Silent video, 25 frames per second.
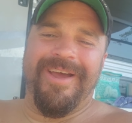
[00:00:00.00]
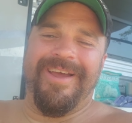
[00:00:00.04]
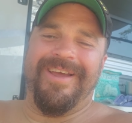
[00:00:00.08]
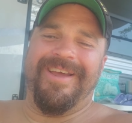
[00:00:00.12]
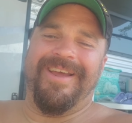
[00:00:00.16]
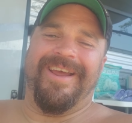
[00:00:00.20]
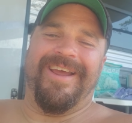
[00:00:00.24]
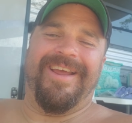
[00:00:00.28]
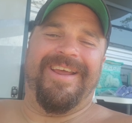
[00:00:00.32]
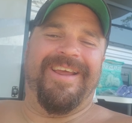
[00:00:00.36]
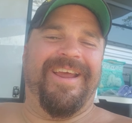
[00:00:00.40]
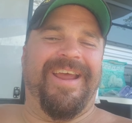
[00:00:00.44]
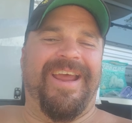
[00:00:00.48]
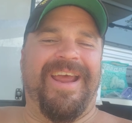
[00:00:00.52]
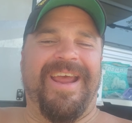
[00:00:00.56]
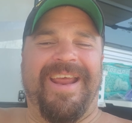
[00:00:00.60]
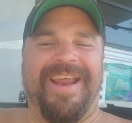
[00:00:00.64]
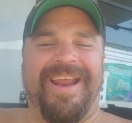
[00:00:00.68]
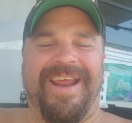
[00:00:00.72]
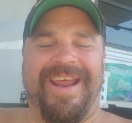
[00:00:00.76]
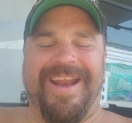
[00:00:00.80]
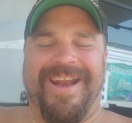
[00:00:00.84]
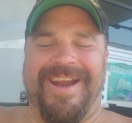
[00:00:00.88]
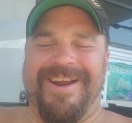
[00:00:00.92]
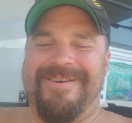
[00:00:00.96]
and
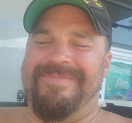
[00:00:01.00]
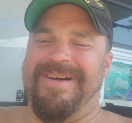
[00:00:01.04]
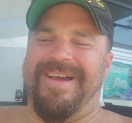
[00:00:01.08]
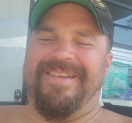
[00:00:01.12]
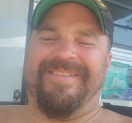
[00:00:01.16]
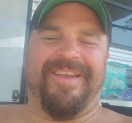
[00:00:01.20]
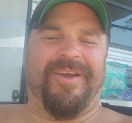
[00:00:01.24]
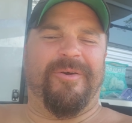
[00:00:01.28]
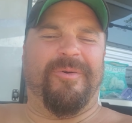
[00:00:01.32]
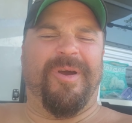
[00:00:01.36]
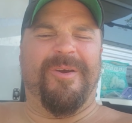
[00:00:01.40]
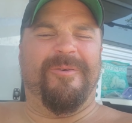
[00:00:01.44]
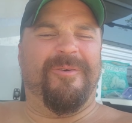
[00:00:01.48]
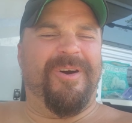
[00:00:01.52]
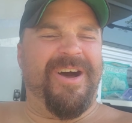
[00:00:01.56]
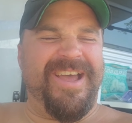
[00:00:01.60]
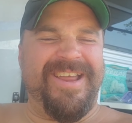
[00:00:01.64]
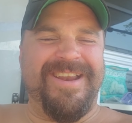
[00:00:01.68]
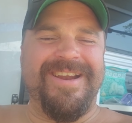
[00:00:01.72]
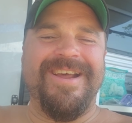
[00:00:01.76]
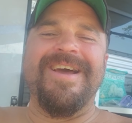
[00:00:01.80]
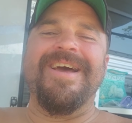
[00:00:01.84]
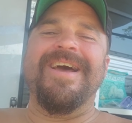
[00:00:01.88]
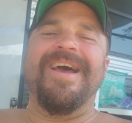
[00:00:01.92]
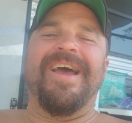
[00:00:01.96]
everybody's like, wait,
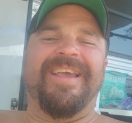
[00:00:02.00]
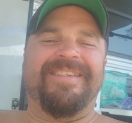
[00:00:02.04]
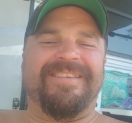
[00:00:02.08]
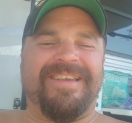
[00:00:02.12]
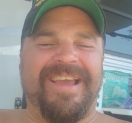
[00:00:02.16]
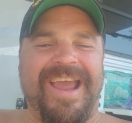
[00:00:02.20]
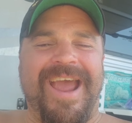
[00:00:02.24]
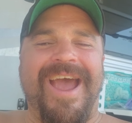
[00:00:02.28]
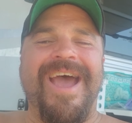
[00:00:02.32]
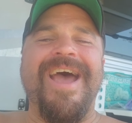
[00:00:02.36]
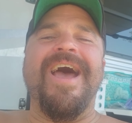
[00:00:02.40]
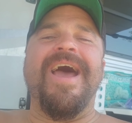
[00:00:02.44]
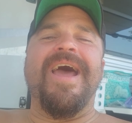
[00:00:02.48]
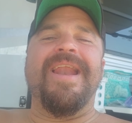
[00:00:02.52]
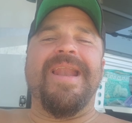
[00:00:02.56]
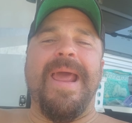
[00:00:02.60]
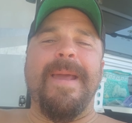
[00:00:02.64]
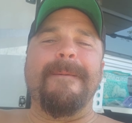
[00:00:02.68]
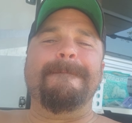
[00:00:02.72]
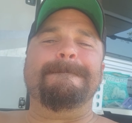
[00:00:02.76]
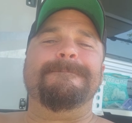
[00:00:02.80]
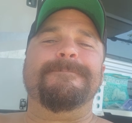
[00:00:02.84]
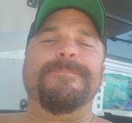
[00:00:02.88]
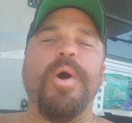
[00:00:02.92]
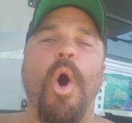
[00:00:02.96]
what? He's like, yeah,
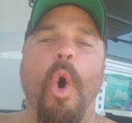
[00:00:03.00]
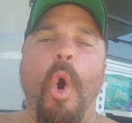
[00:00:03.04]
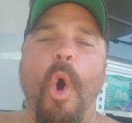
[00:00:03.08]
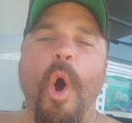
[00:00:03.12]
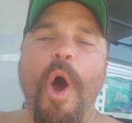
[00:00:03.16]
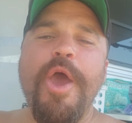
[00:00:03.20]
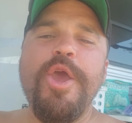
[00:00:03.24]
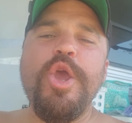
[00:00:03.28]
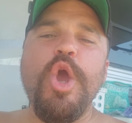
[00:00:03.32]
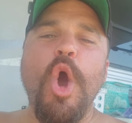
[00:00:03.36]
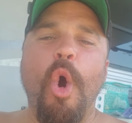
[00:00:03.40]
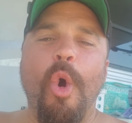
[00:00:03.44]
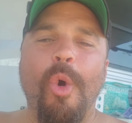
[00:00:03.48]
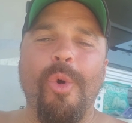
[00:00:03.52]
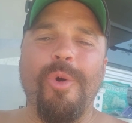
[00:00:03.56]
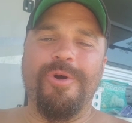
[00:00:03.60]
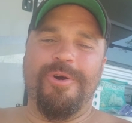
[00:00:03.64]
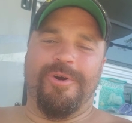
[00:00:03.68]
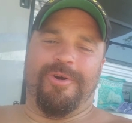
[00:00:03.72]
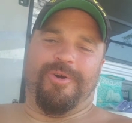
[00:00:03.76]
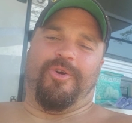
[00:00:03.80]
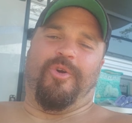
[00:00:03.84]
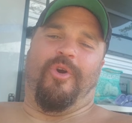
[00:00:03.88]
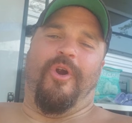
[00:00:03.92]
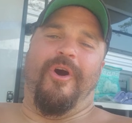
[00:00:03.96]
they boil
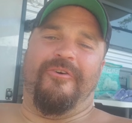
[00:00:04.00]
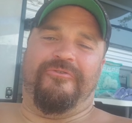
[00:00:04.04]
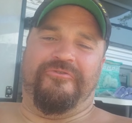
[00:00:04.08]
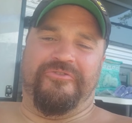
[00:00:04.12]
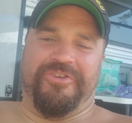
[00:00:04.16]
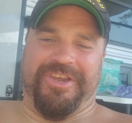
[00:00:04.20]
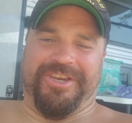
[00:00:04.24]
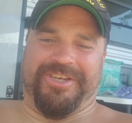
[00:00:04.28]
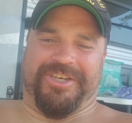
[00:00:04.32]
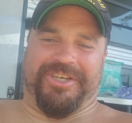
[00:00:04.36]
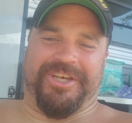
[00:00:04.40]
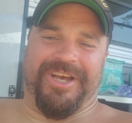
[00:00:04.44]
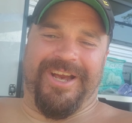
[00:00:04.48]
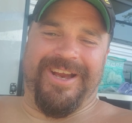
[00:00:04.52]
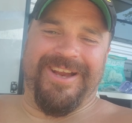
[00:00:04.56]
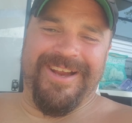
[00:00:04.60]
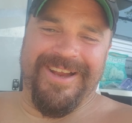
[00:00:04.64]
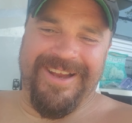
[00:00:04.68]
crawfish.